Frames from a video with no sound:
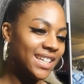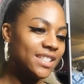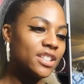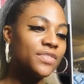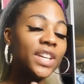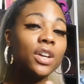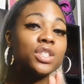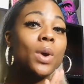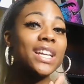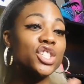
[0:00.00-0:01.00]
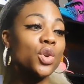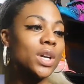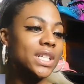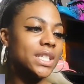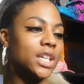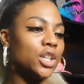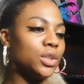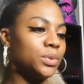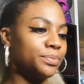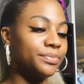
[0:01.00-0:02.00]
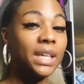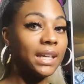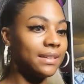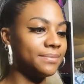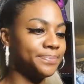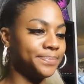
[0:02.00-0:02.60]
So this video is quite short, so yeah.